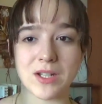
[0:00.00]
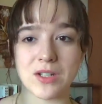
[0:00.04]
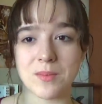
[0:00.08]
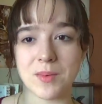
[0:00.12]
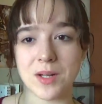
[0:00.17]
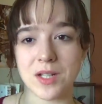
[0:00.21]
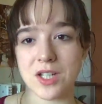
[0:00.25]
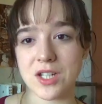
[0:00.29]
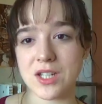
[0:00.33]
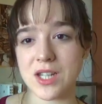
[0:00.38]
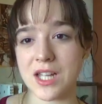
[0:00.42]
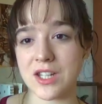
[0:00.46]
too
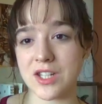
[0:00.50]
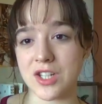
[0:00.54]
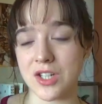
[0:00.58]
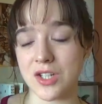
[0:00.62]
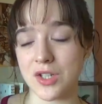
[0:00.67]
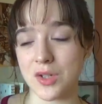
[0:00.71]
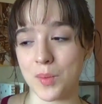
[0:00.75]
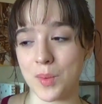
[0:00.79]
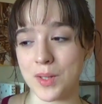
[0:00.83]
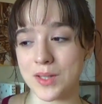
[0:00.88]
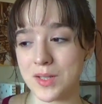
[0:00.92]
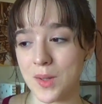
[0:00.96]
much
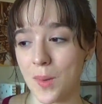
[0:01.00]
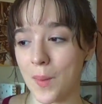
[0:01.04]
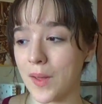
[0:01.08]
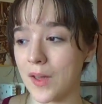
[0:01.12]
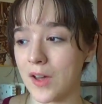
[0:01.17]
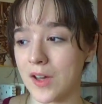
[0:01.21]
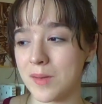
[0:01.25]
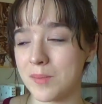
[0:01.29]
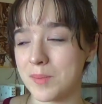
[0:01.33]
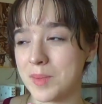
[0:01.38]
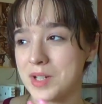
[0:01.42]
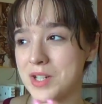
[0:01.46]
attention to what's going
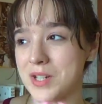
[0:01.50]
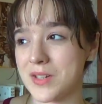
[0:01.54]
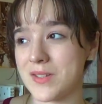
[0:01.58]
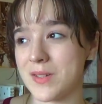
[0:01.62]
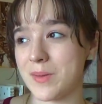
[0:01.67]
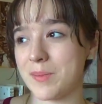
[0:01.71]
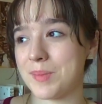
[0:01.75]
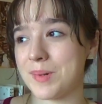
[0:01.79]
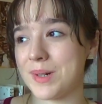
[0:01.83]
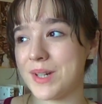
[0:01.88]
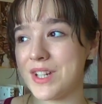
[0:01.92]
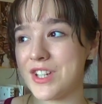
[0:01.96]
on, but just
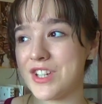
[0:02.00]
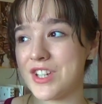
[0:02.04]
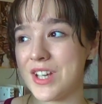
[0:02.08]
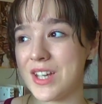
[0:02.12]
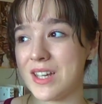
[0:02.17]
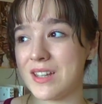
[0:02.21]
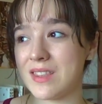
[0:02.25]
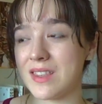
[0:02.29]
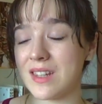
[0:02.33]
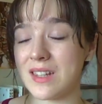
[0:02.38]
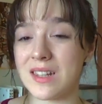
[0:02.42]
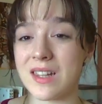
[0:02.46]

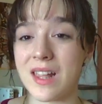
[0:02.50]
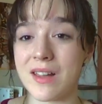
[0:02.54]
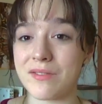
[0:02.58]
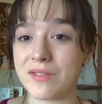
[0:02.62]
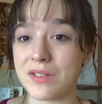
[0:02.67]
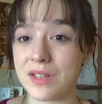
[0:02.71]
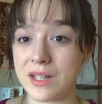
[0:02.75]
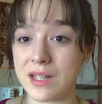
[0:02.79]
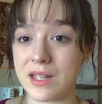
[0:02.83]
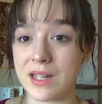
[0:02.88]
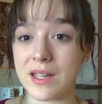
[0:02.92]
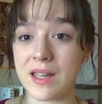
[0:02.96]
appreciate the
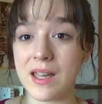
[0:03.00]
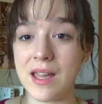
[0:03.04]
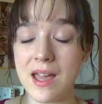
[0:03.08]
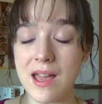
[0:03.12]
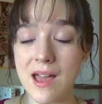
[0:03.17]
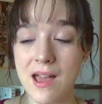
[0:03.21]
lovely